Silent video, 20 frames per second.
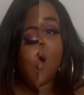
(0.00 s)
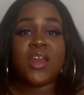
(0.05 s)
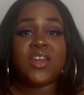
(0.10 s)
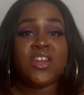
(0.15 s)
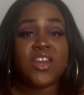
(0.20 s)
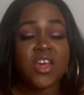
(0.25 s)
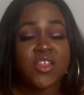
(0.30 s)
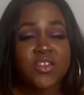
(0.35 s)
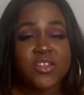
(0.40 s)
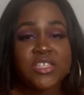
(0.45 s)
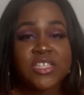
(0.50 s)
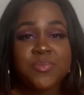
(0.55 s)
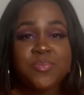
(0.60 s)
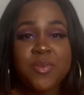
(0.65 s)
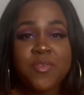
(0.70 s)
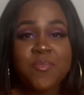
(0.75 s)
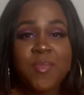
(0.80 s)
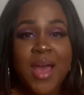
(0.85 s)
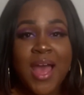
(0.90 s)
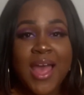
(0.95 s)
Another tip
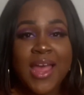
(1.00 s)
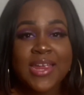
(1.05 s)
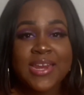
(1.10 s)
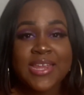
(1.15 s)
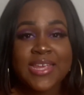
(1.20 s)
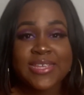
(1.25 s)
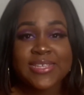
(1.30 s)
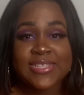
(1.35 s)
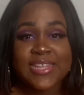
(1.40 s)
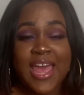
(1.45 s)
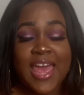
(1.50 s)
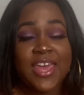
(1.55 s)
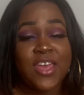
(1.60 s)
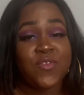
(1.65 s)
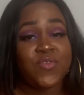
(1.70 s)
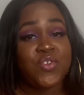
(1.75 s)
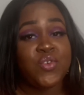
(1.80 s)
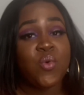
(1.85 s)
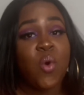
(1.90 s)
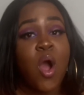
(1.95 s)
of mine is that
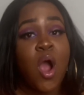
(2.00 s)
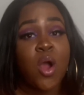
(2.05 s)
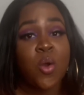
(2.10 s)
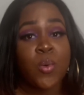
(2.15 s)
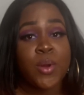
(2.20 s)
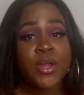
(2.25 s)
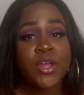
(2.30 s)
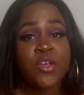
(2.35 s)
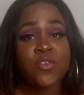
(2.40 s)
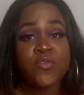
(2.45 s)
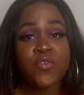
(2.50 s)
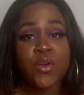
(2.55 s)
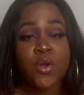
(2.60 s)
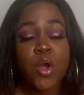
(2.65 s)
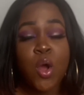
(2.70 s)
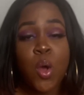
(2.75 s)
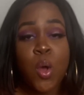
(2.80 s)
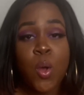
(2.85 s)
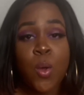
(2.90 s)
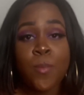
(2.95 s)
if you are working from
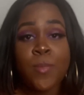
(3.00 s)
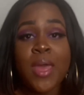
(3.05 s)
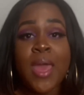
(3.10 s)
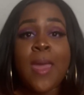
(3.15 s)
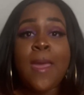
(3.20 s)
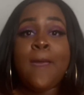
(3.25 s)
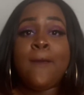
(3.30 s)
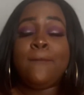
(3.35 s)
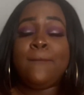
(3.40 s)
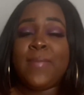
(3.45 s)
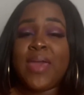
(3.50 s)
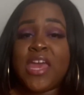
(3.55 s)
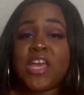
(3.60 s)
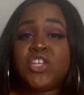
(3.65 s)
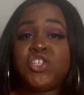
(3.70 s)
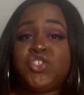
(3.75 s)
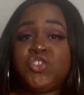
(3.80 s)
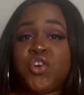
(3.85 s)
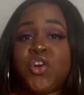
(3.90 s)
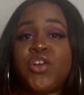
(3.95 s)
home, make
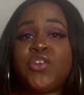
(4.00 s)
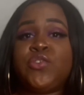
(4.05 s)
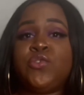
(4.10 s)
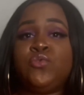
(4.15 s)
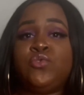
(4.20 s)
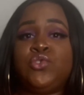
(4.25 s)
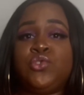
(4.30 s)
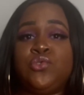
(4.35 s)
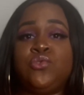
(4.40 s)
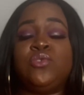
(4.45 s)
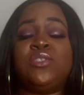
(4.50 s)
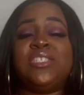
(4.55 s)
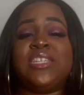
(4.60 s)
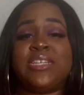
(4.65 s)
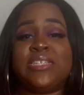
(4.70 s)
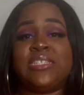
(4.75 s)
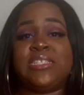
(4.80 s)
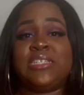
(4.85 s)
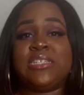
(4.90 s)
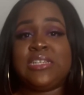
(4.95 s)
sure you do
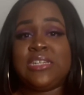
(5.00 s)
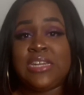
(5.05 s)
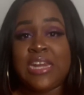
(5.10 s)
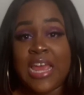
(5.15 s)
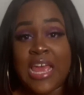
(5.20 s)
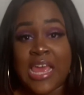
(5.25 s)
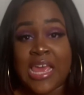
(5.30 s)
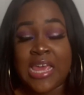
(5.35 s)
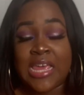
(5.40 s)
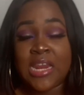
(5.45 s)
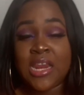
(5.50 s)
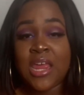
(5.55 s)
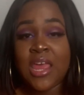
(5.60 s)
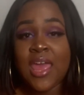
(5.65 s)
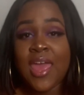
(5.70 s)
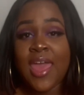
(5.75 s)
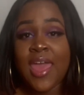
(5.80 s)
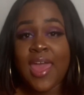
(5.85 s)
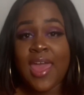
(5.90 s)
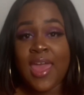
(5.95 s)
designate
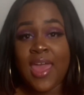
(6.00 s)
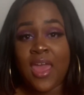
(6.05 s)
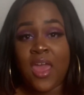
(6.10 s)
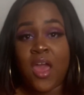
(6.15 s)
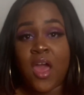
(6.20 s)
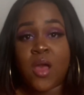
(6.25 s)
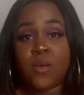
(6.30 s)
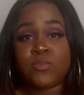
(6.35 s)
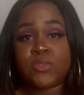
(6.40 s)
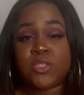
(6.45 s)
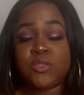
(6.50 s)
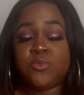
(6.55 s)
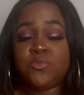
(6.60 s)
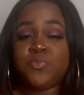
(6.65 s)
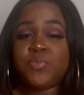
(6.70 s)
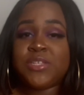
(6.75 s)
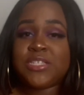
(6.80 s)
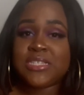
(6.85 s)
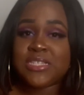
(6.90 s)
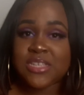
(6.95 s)
a
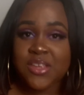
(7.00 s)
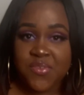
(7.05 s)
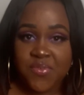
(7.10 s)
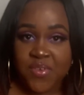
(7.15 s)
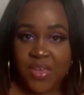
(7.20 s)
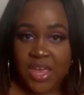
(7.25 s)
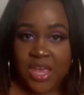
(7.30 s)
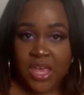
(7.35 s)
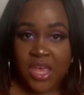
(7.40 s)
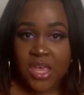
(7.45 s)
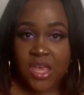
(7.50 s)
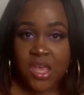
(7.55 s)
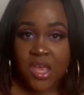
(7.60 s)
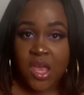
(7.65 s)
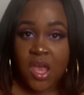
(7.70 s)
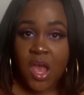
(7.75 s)
specific